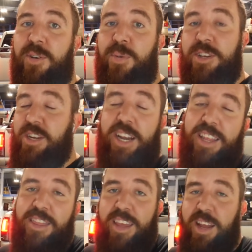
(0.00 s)
which I
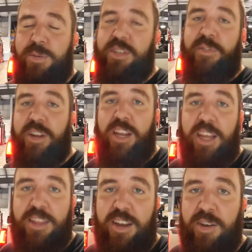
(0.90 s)
didn't think I was ever gonna
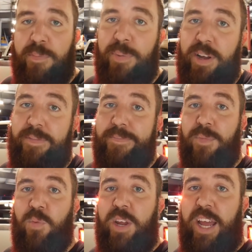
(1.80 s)
get there, but
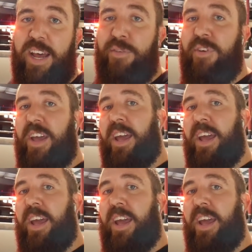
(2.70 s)
we have,